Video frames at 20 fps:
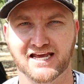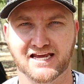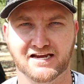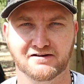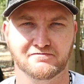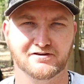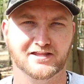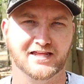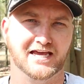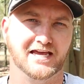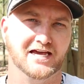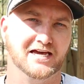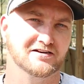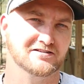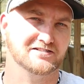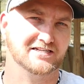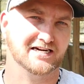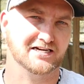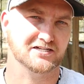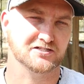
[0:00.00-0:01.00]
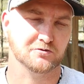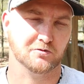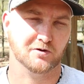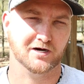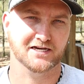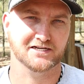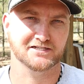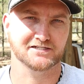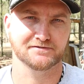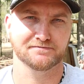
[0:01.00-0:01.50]
lay everything else out
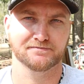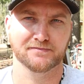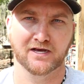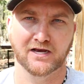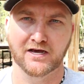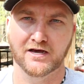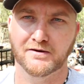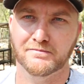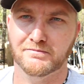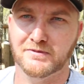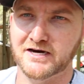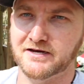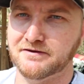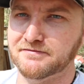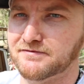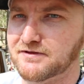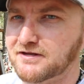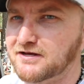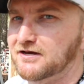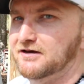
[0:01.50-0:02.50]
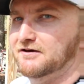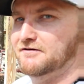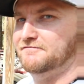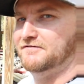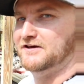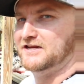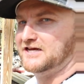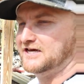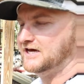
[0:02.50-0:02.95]
twice. But fit